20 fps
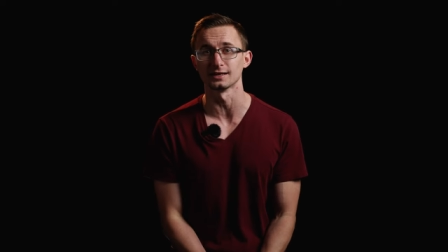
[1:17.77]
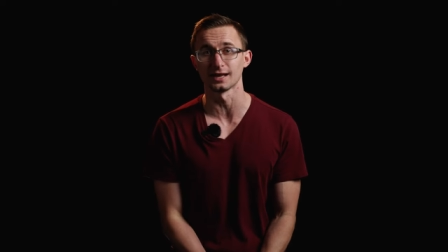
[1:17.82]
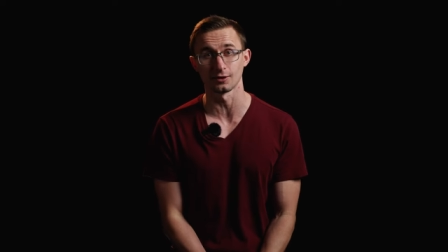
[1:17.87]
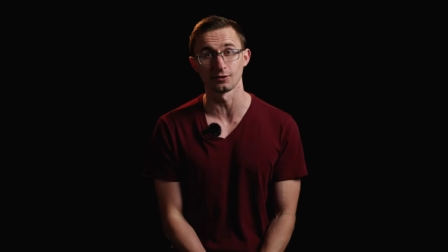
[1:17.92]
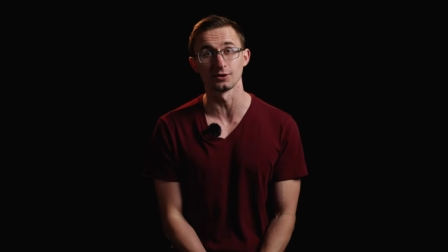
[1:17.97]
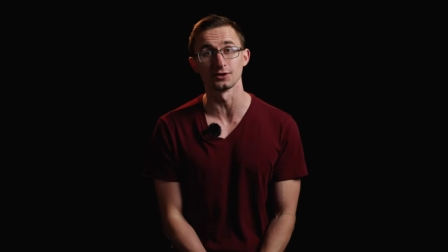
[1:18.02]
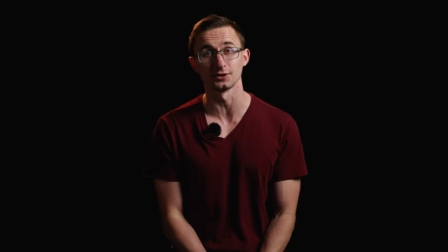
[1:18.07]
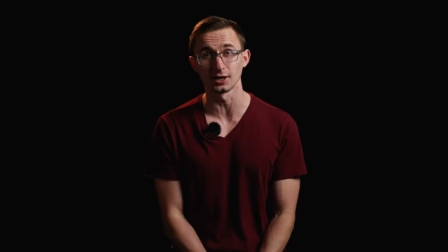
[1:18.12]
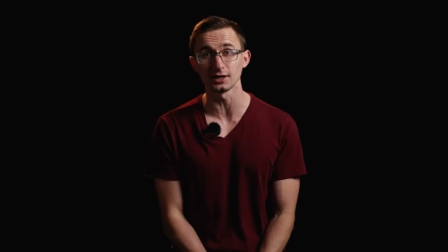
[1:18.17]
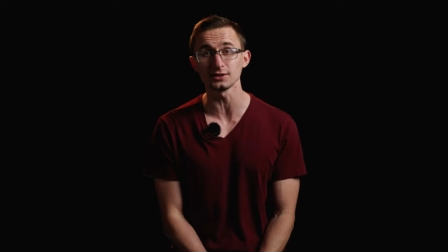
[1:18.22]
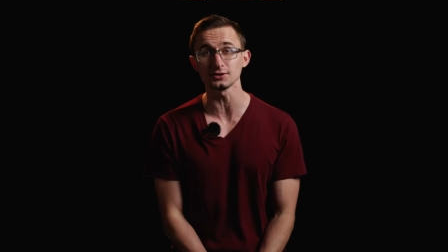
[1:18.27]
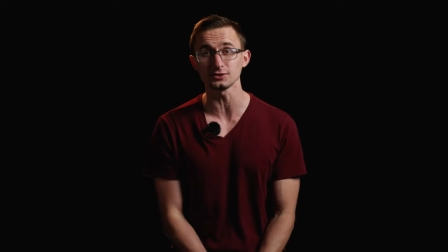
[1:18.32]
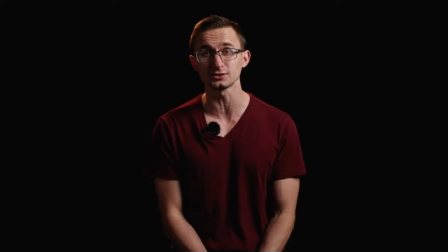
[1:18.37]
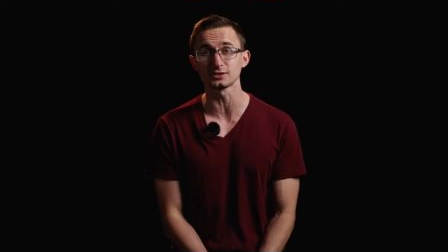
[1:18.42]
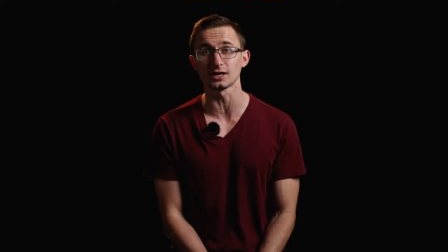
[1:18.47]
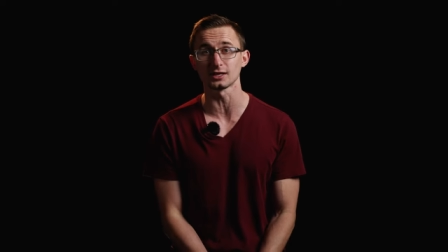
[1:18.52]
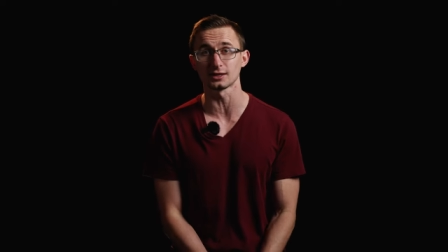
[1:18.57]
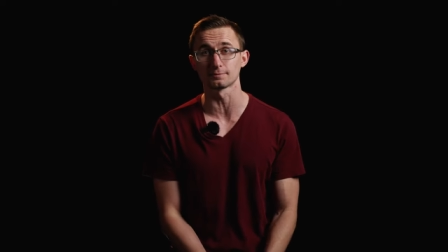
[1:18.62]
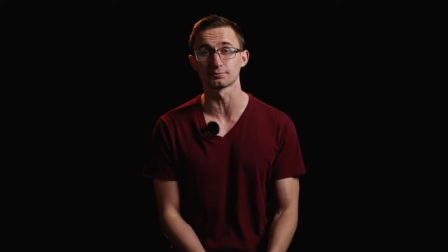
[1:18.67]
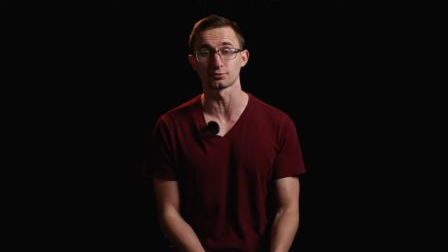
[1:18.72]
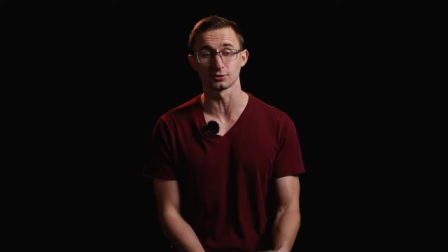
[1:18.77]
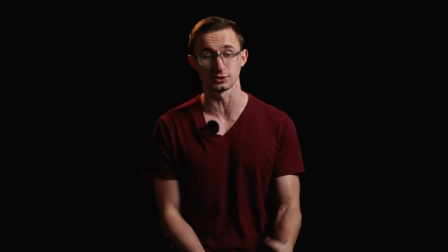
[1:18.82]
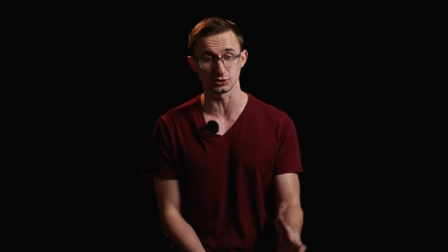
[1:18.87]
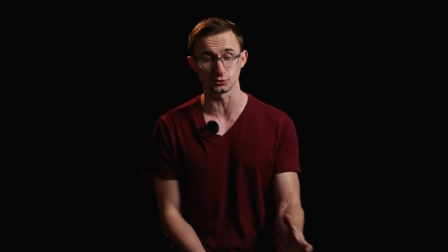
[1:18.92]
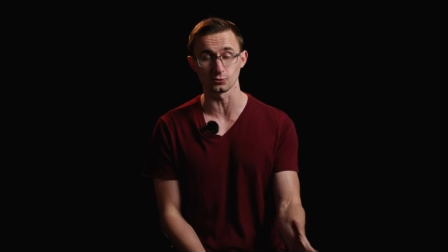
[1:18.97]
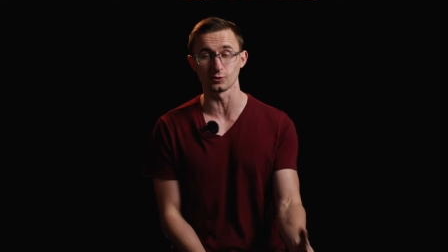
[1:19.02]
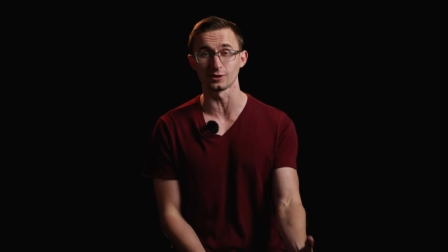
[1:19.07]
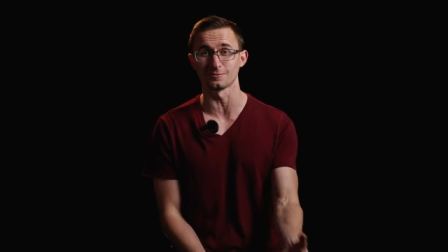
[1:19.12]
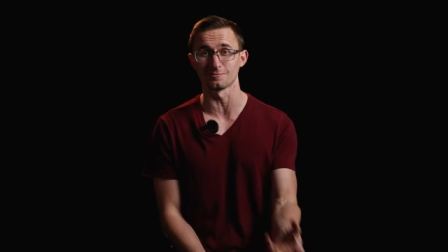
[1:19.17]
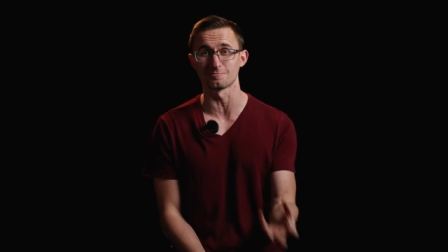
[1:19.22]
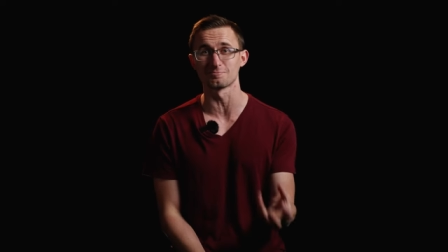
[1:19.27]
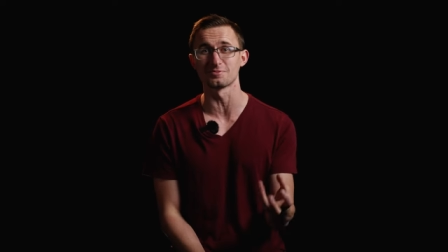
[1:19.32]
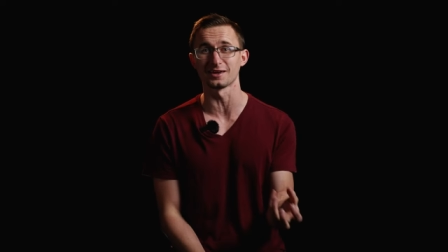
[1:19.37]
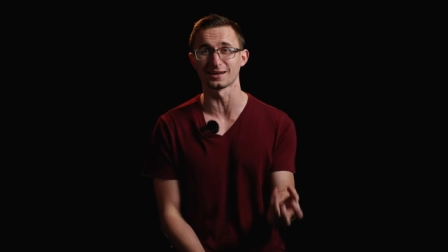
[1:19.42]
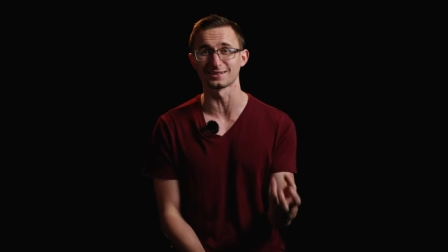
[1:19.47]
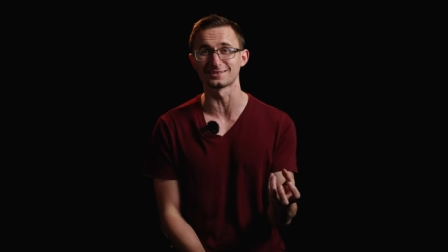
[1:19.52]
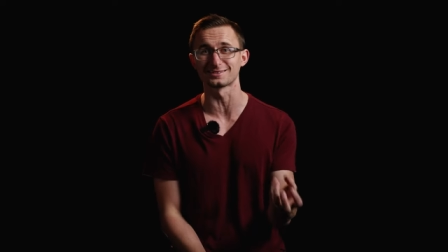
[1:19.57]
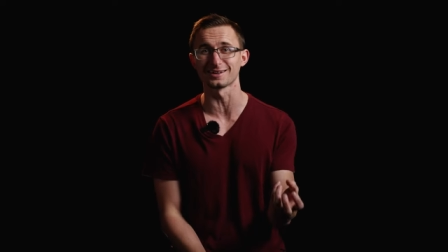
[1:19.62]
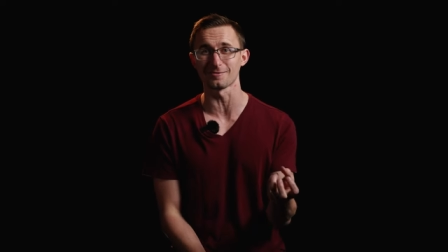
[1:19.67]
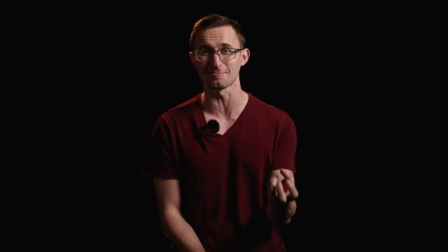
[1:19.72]
Now it does say the priests went and
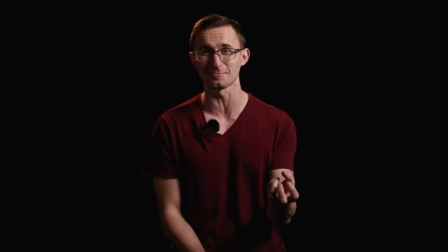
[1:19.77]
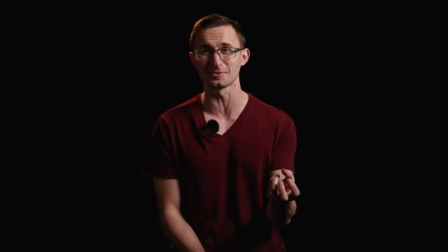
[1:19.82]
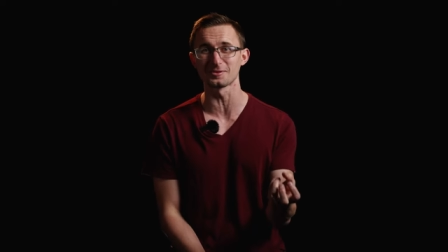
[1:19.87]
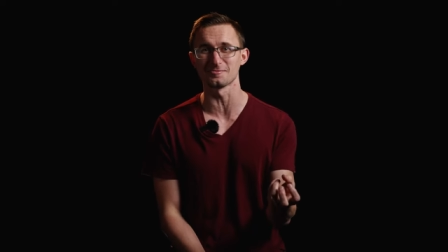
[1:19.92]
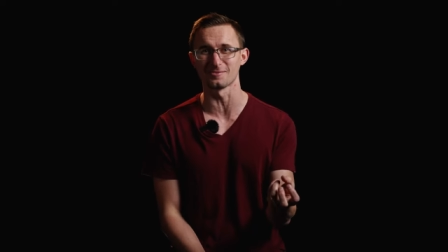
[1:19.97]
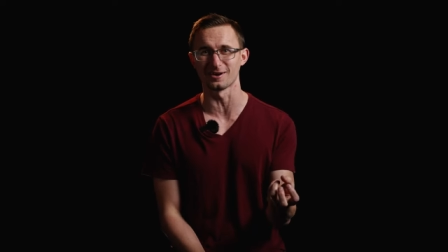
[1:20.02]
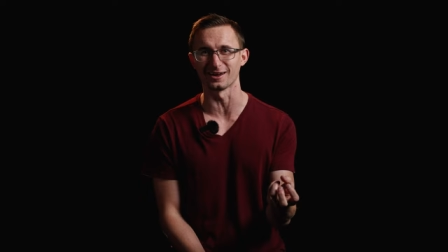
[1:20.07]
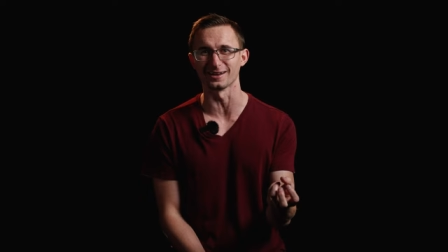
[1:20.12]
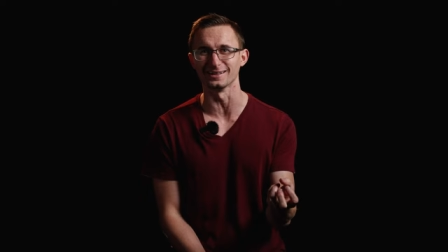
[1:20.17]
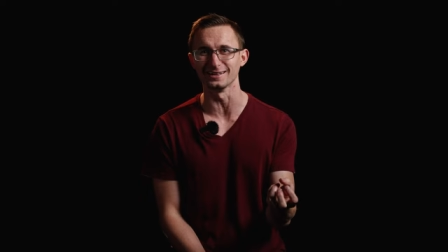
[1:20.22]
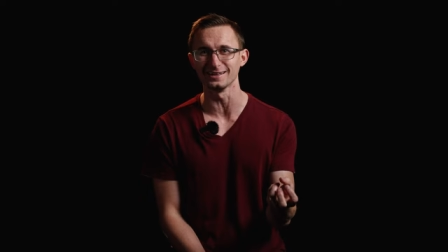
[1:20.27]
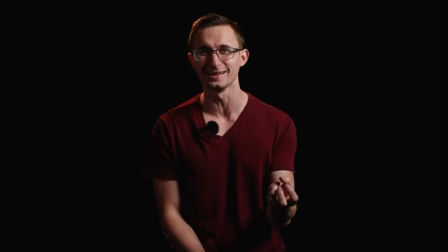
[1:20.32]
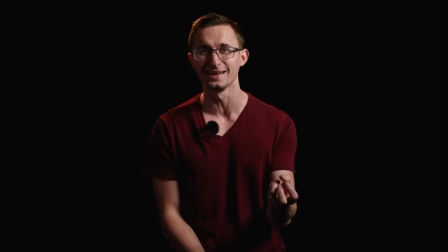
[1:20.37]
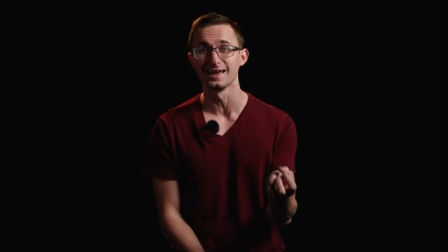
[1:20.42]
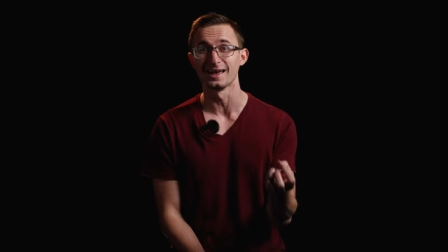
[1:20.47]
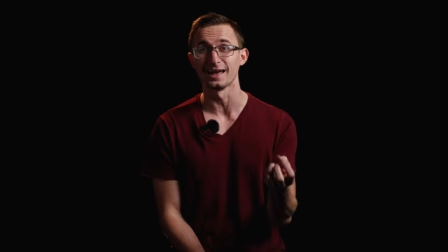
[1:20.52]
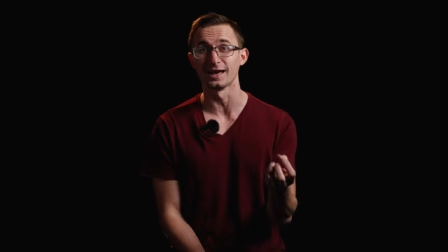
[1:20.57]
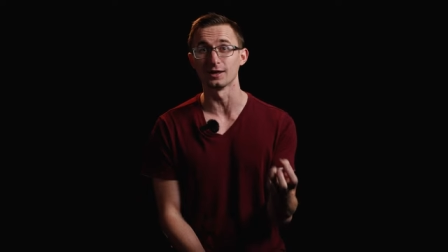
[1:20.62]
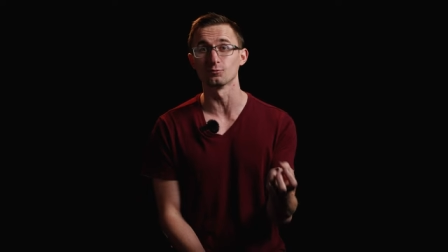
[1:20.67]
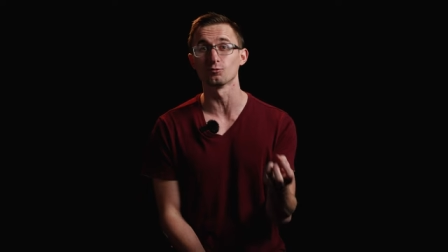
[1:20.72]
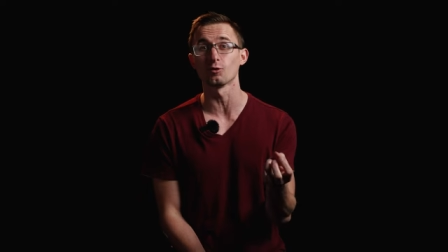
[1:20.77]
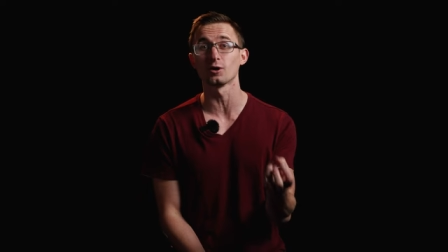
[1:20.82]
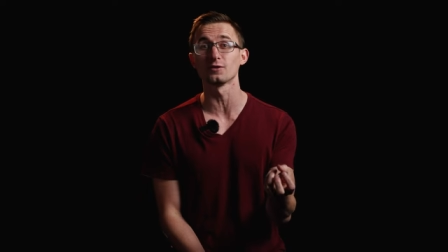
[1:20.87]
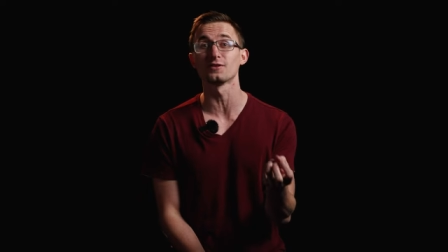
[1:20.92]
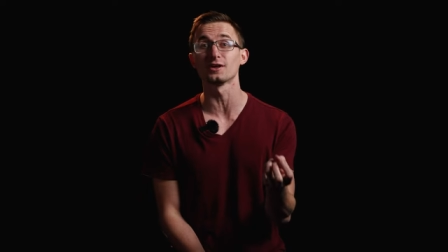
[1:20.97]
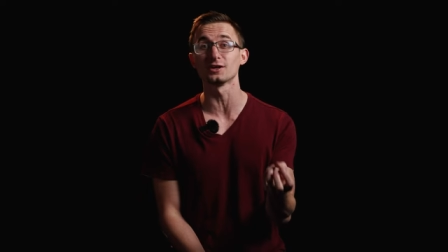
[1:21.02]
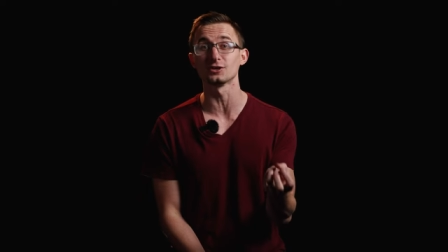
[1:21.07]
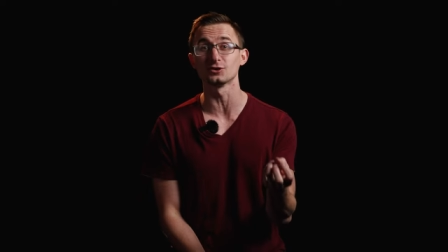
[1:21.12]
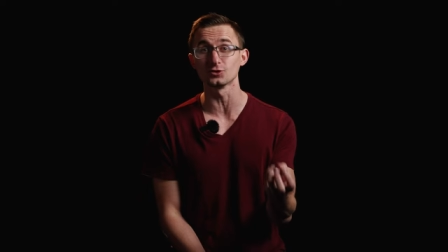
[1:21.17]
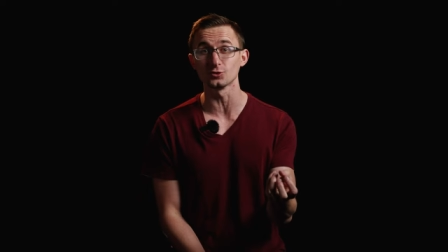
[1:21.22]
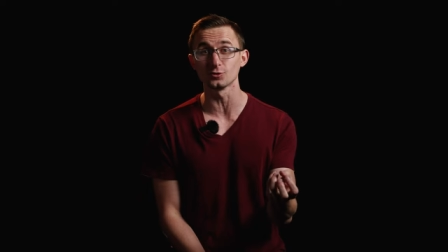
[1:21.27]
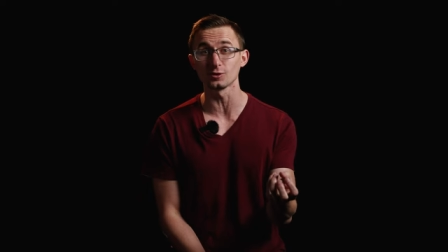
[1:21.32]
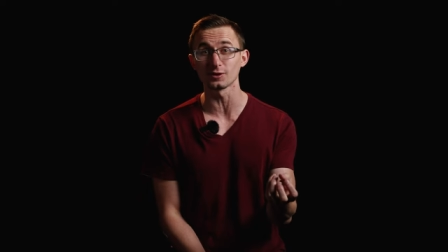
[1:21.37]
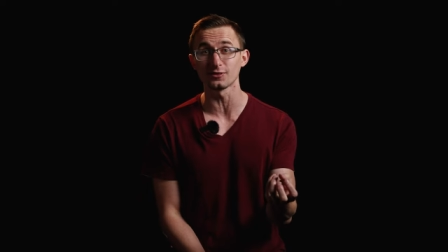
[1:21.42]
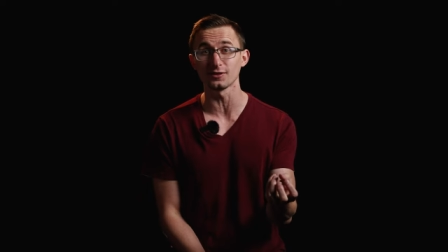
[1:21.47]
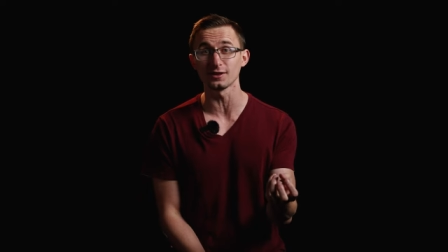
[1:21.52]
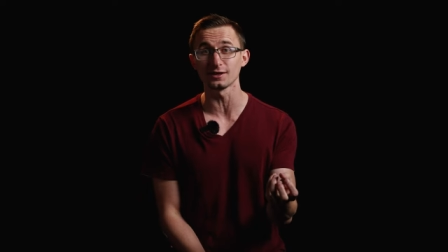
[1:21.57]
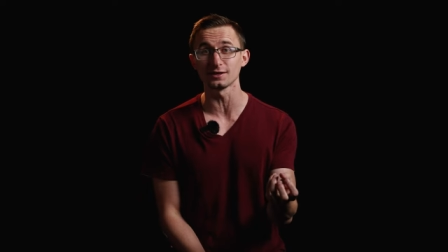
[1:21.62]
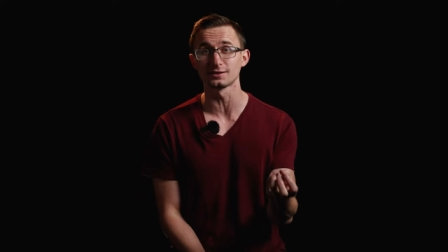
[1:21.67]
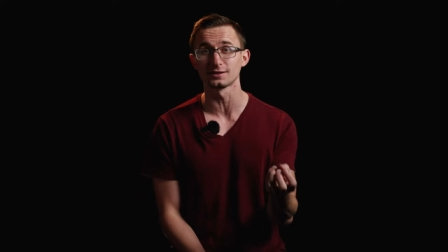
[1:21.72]
picked up the money, and what they do
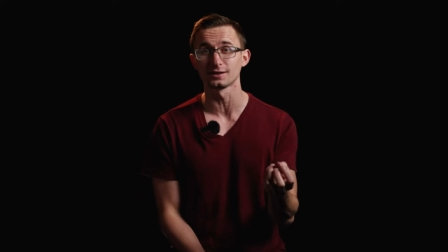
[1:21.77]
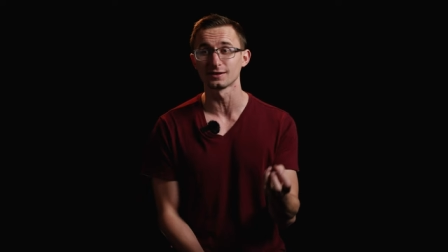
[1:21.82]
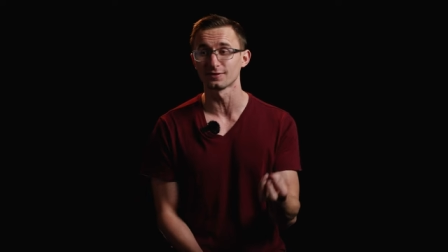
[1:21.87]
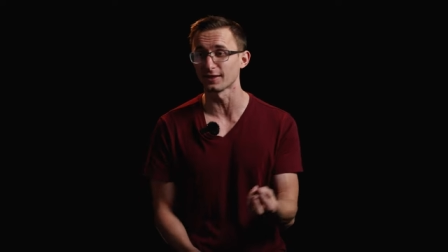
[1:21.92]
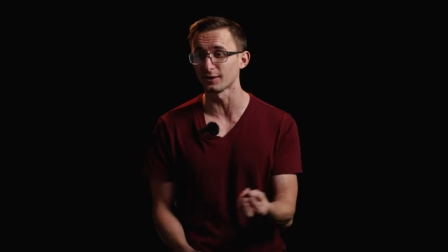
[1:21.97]
with it?